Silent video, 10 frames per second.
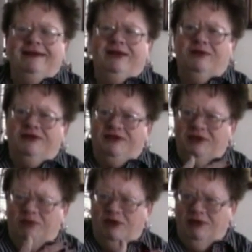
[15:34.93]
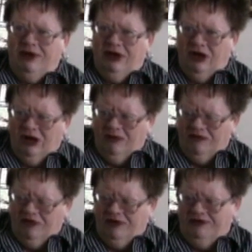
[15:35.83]
there was a broken arm
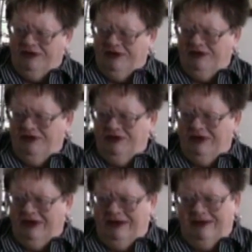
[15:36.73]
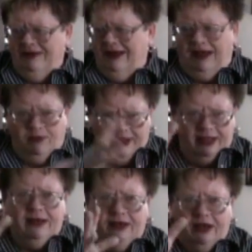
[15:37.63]
for her sister, and anyway,
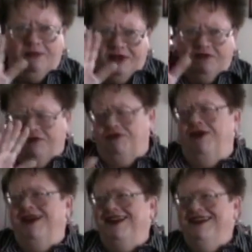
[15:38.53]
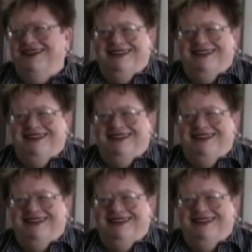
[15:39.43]
he ended up there for training.